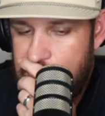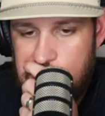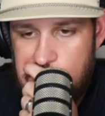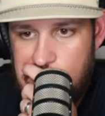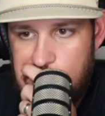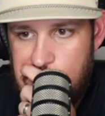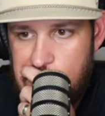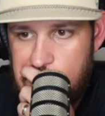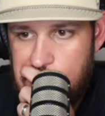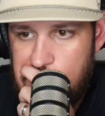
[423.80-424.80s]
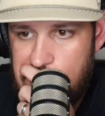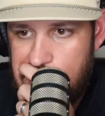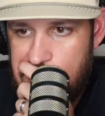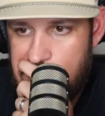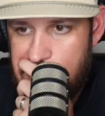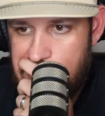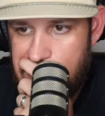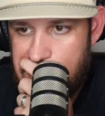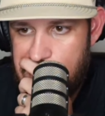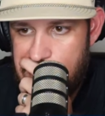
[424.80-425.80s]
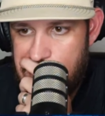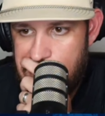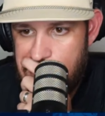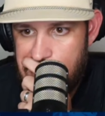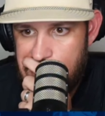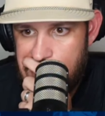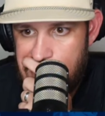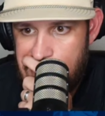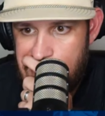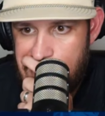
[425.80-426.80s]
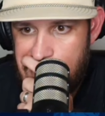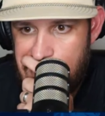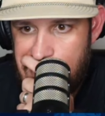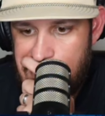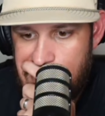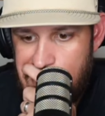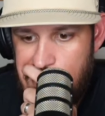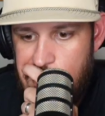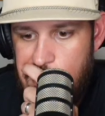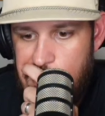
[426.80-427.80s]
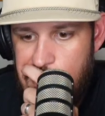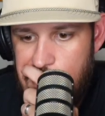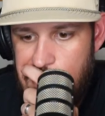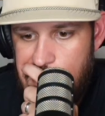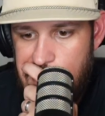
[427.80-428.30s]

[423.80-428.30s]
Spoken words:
This person isn't speaking.